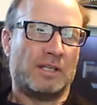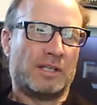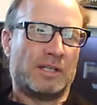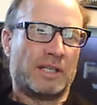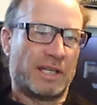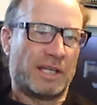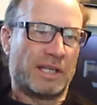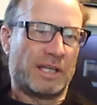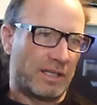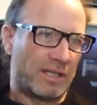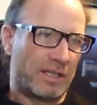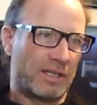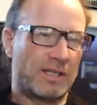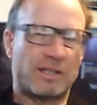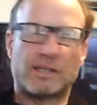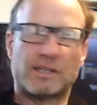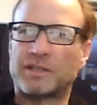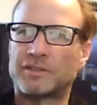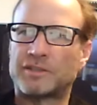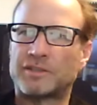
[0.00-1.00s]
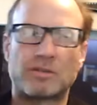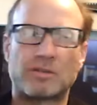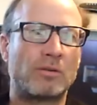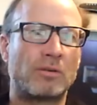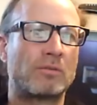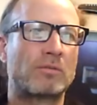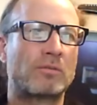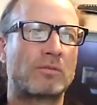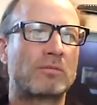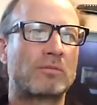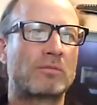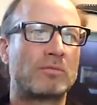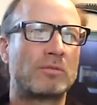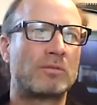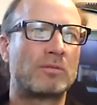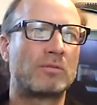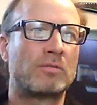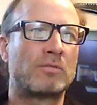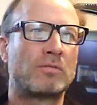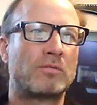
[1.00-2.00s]
And let's go
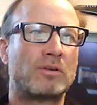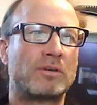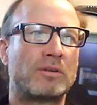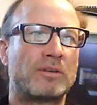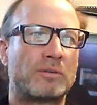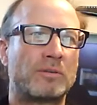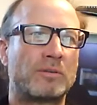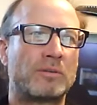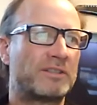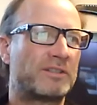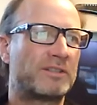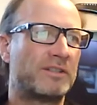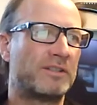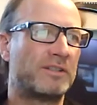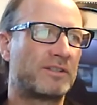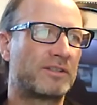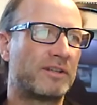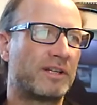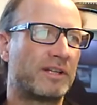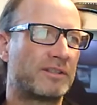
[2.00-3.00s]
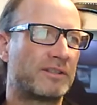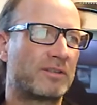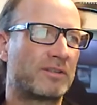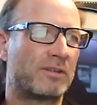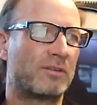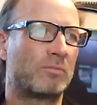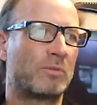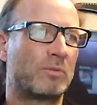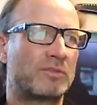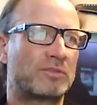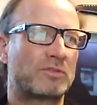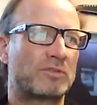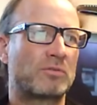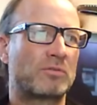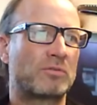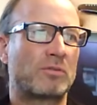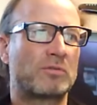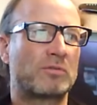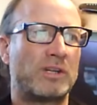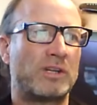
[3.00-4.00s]
through the questions. All right, so what
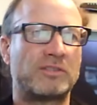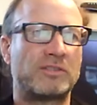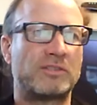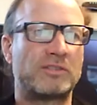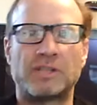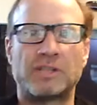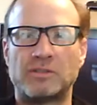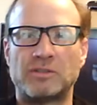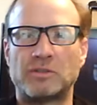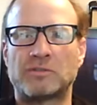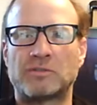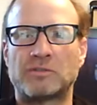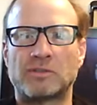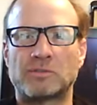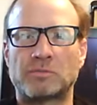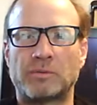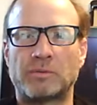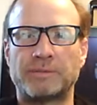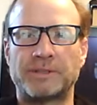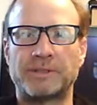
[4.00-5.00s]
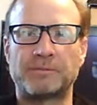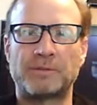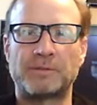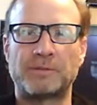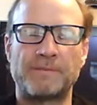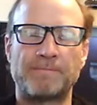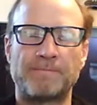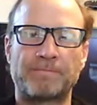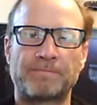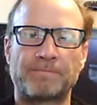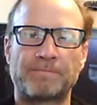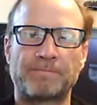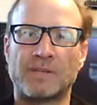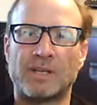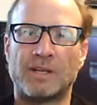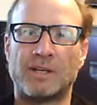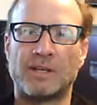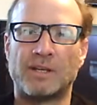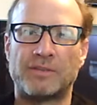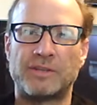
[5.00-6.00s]
stroke rate should I use for swimming? Well,
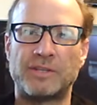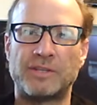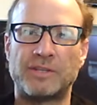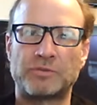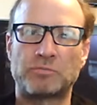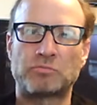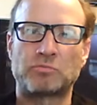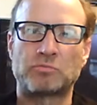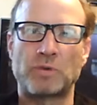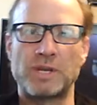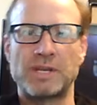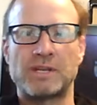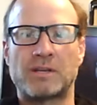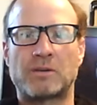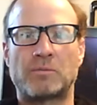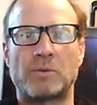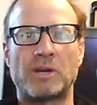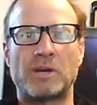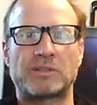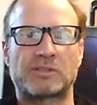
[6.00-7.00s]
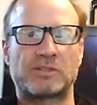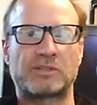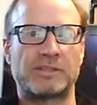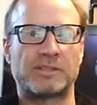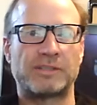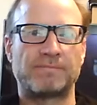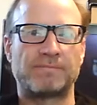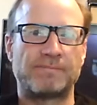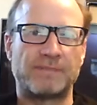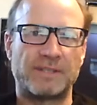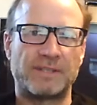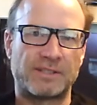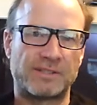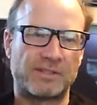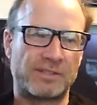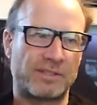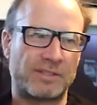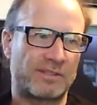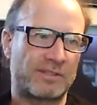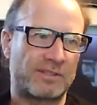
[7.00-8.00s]
this rate question
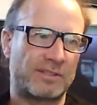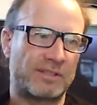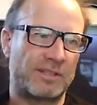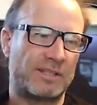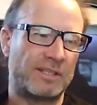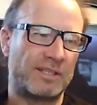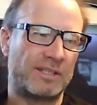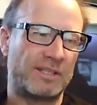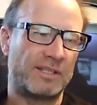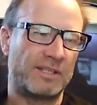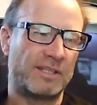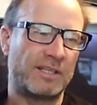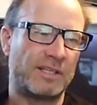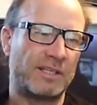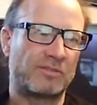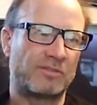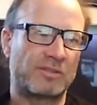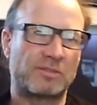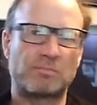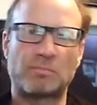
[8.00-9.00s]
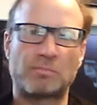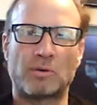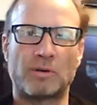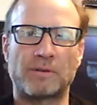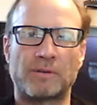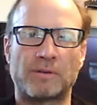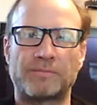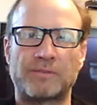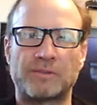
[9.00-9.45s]
exists in each sport.